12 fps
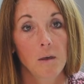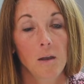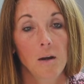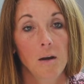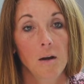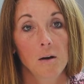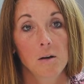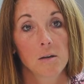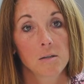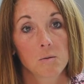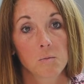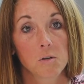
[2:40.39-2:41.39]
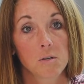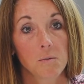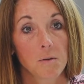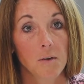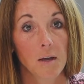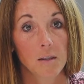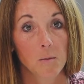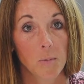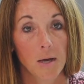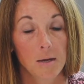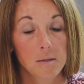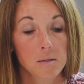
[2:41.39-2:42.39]
than our customers that we've had in the
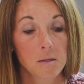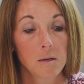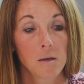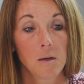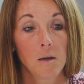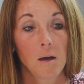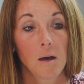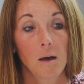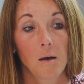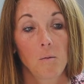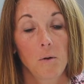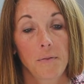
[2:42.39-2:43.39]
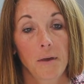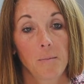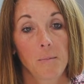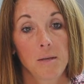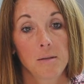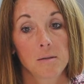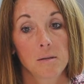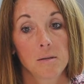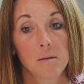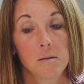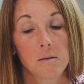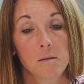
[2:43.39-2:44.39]
past. What that means
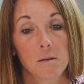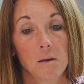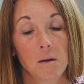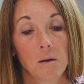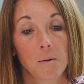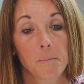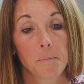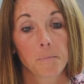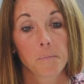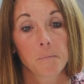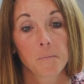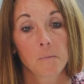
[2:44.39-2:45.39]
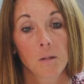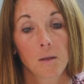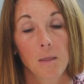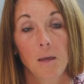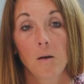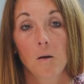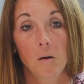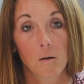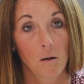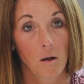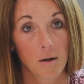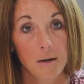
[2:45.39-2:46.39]
is they
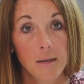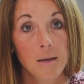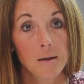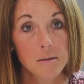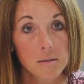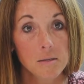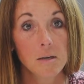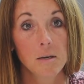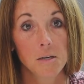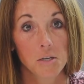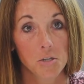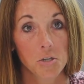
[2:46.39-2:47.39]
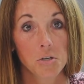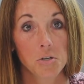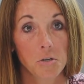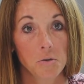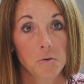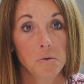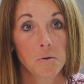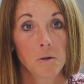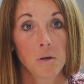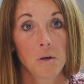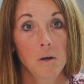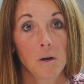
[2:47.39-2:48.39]
are auditing us in addition to
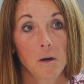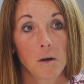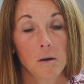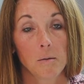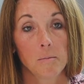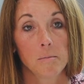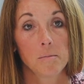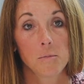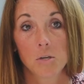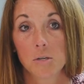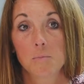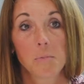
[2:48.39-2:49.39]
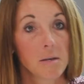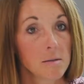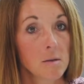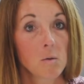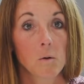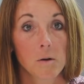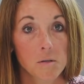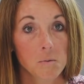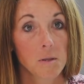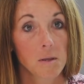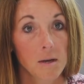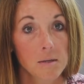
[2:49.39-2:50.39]
just placing orders
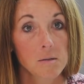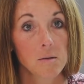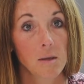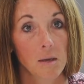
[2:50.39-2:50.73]
with us. So